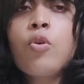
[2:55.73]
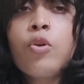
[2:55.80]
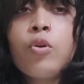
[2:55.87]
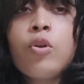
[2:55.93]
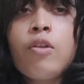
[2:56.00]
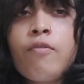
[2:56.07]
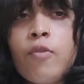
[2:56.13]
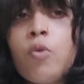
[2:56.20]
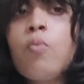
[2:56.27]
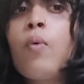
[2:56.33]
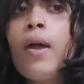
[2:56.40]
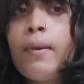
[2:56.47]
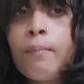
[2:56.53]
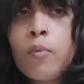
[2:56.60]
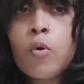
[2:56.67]
review
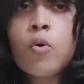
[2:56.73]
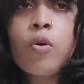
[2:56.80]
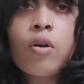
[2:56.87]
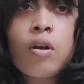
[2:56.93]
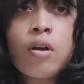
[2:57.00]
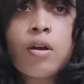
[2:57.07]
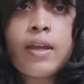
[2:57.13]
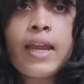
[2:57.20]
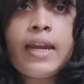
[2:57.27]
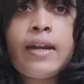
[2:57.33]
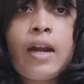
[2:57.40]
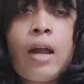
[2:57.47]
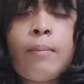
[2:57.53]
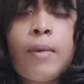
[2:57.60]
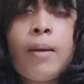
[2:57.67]
one more
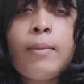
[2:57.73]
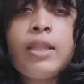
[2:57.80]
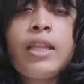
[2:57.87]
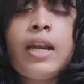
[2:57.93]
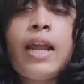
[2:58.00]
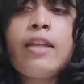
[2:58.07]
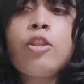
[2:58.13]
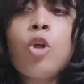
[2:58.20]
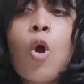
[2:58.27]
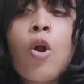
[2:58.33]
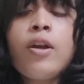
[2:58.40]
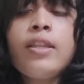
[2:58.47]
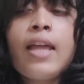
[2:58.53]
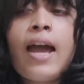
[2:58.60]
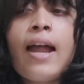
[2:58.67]
K-drama, but then I
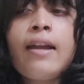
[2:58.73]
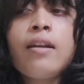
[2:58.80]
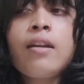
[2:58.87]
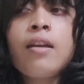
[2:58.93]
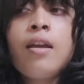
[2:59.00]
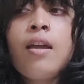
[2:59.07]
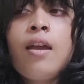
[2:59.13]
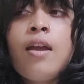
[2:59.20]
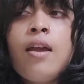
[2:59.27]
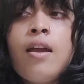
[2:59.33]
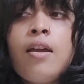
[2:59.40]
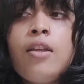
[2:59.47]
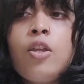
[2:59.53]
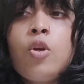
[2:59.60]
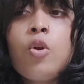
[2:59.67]
thought that,
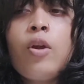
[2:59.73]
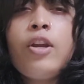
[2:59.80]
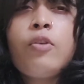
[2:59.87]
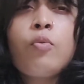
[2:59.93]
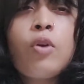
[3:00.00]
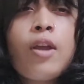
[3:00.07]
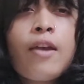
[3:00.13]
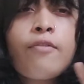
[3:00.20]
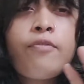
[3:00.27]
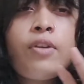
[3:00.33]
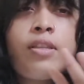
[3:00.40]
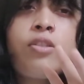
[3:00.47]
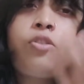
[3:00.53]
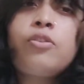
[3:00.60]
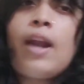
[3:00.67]
you know, it would have
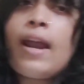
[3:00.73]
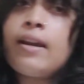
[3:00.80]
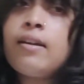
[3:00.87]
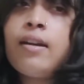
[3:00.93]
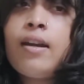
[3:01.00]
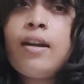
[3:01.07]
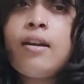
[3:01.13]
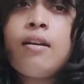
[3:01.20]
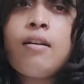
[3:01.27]
distracted